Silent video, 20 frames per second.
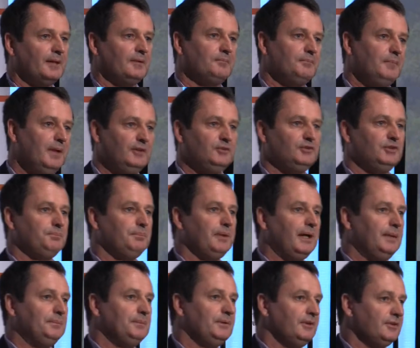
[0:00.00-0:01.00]
Managing
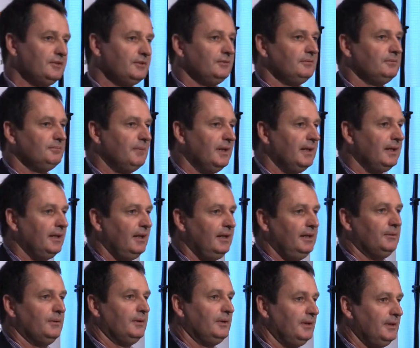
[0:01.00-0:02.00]
paper doesn't make
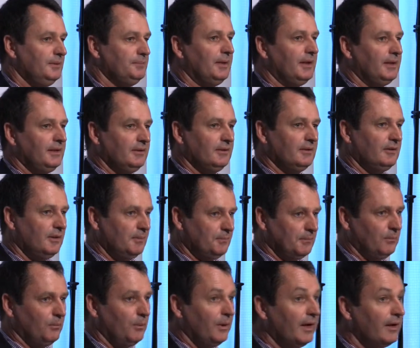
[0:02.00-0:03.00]
anyone any money that
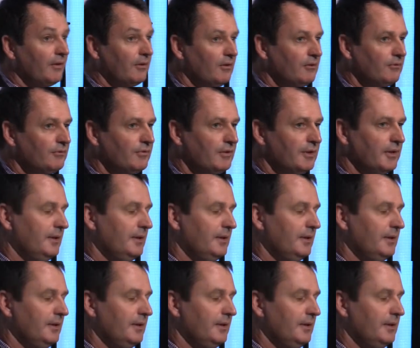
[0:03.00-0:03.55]
I'm aware of.